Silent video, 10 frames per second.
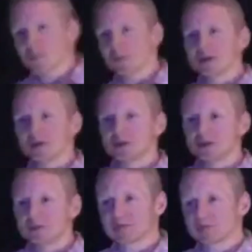
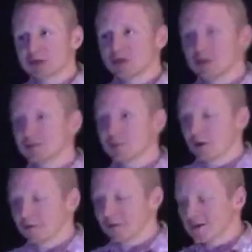relationships to be just
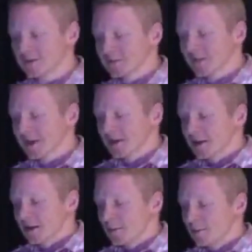perfect.
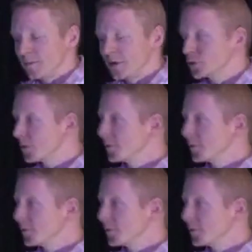But normal